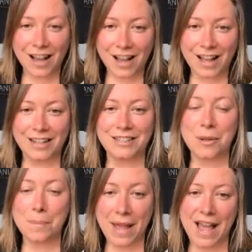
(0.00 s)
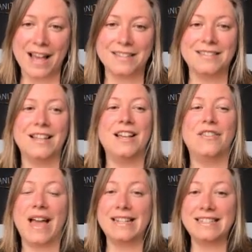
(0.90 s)
I'll pass.
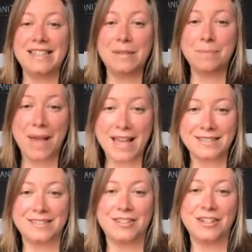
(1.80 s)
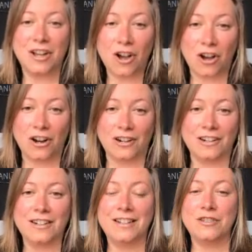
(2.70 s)
That is the best
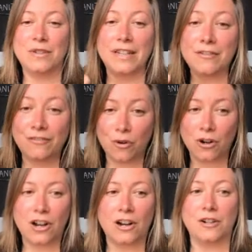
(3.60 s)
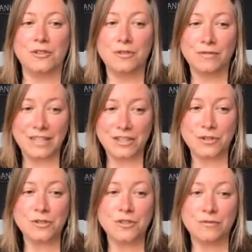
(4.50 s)
R. It's really 4 Rs,
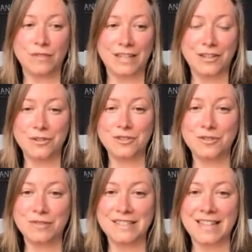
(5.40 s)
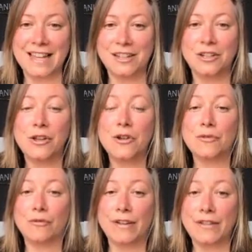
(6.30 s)
reduce, reuse, recycle,
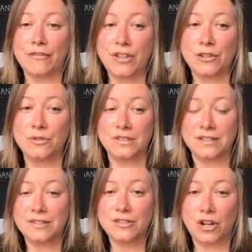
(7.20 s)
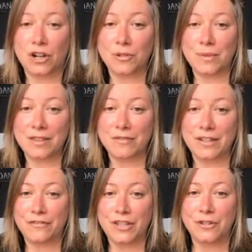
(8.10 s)
refuse. Start with
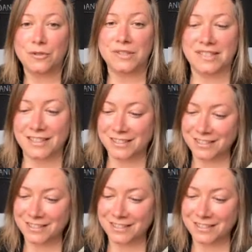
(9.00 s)
refuse.